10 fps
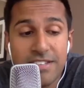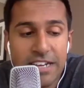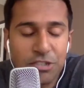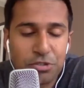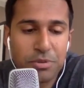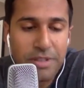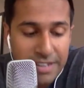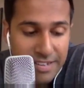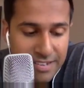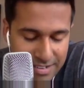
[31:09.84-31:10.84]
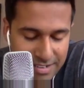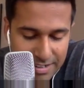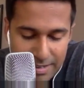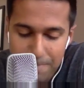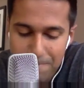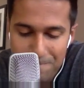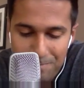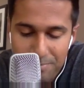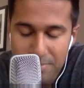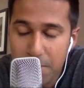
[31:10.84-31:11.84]
actually,
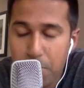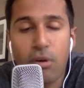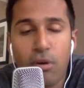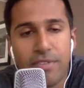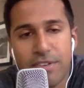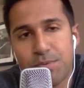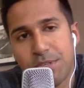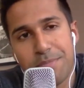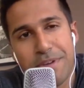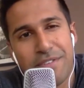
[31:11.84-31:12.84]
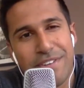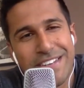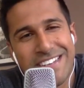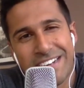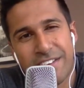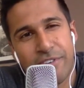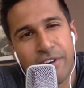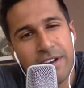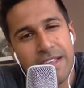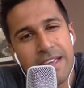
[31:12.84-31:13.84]
part of this was a bit of a detective
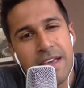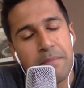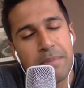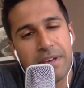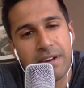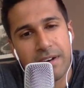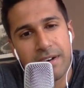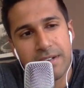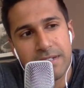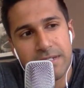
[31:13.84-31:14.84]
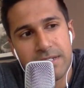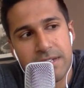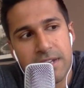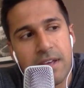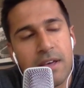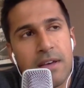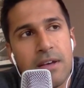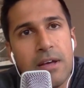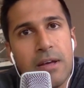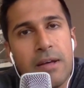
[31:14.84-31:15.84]
hunt, because
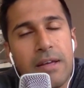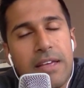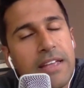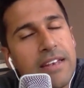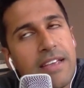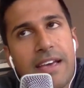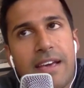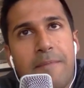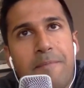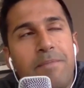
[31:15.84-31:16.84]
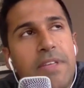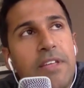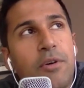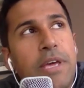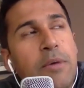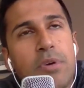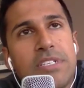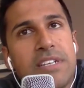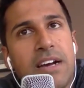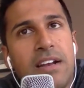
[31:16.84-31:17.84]
he
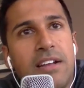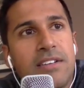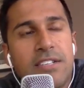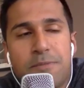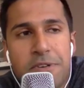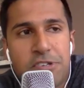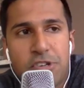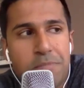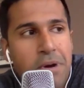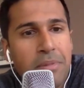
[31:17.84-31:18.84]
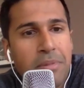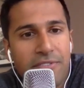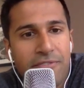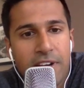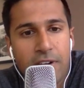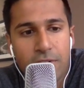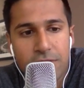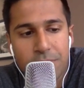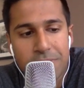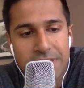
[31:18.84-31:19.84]
was not an especially public figure.
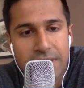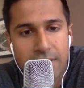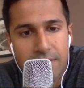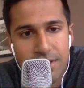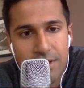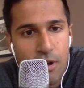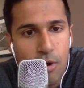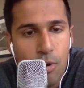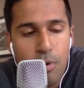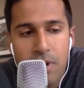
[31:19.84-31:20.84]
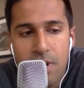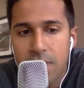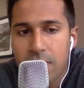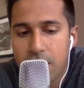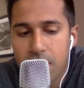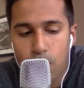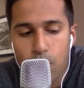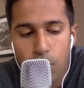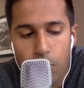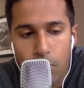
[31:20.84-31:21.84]
So it's not as though there
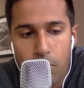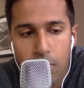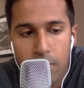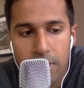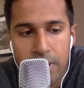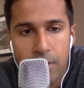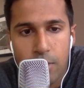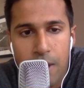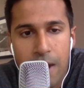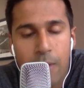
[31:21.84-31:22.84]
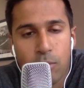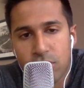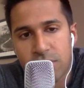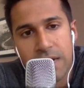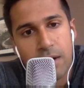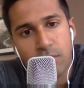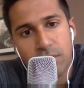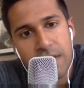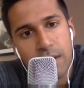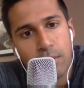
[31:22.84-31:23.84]
were, hours and hours
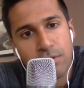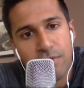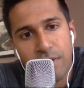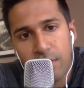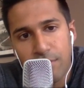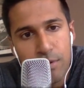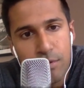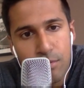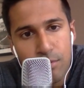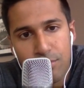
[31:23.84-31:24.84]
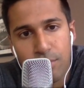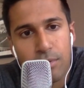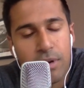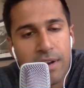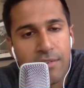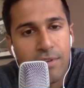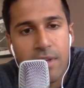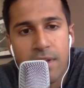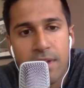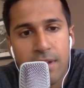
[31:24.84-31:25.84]
and hours of interviews or kind of,
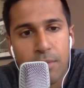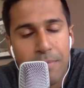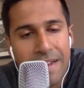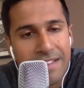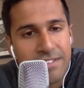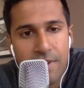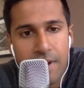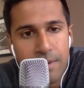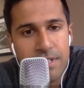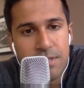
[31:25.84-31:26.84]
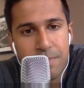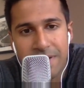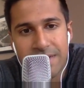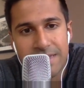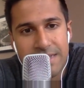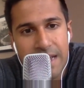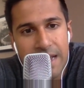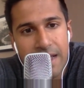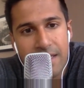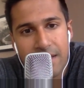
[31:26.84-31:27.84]
minutes of how he spent his
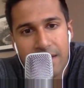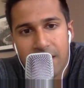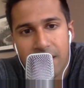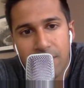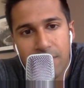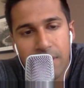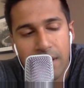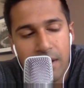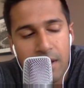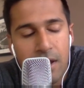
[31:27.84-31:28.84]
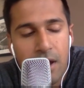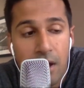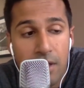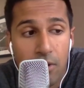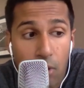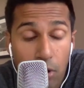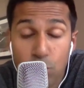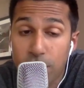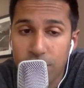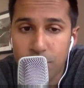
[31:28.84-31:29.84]
day, that kind of thing. There are
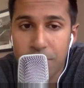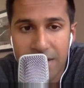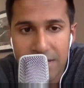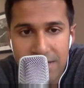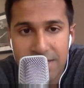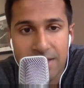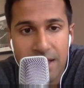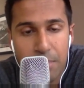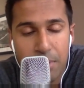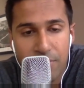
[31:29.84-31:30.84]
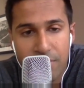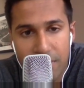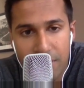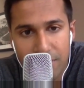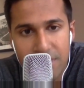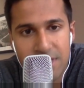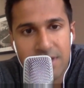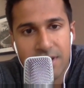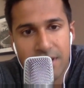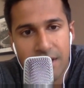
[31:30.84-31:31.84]
22 boxes at the Library of Congress,
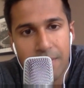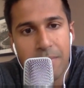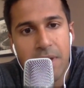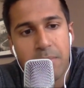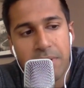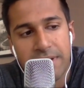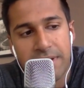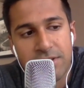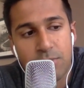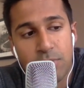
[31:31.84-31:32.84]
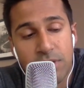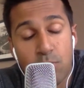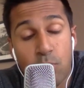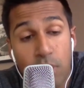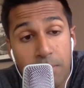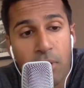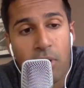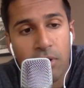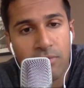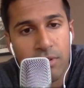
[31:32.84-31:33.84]
but that's one
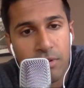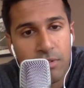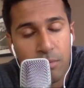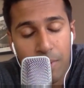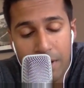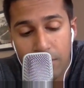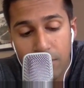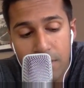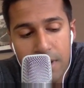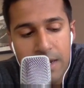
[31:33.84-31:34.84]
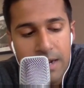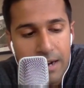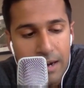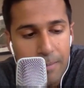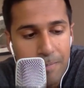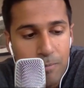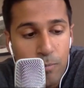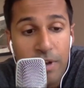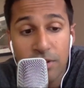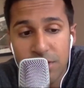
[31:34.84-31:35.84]
part of the record.
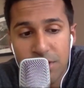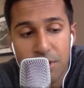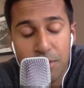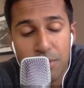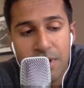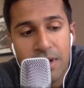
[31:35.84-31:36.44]
We also